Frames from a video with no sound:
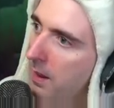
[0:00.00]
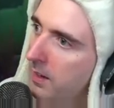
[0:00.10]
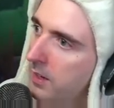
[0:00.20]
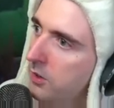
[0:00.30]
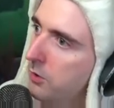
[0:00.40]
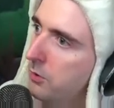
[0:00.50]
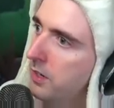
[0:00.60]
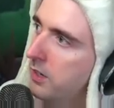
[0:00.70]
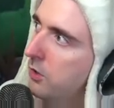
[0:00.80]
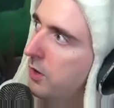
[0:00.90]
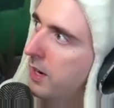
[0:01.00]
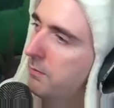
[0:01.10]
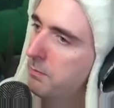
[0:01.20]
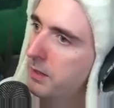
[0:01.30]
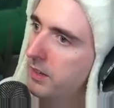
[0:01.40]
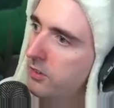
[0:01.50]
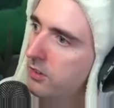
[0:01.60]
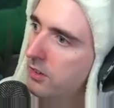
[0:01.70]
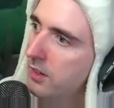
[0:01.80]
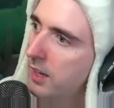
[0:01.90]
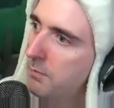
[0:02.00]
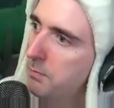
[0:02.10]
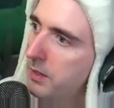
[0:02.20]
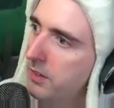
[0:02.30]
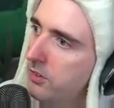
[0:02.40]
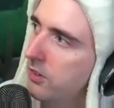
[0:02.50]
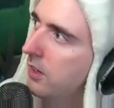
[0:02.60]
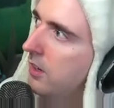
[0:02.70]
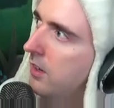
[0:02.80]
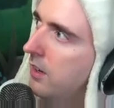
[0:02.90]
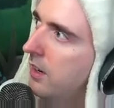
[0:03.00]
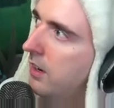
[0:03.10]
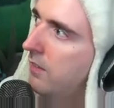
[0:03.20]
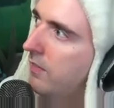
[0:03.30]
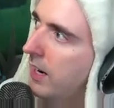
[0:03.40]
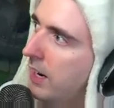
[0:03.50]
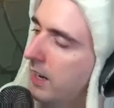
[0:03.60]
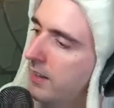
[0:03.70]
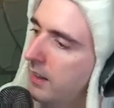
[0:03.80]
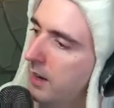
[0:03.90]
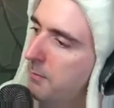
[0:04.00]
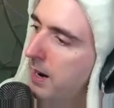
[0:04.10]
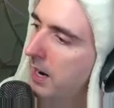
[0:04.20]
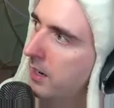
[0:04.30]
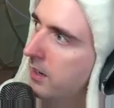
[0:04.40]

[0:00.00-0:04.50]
Can you hit him, please? Hit him, please? Oh my god, they let him back.